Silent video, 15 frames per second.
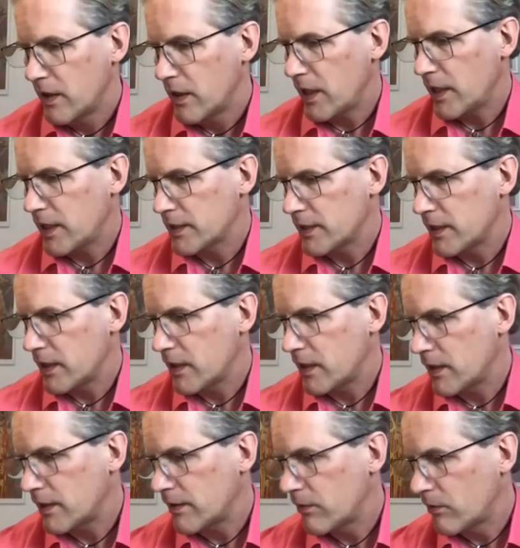And
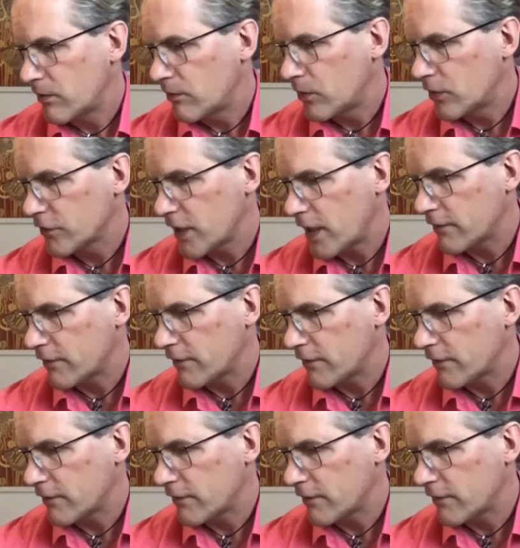what you have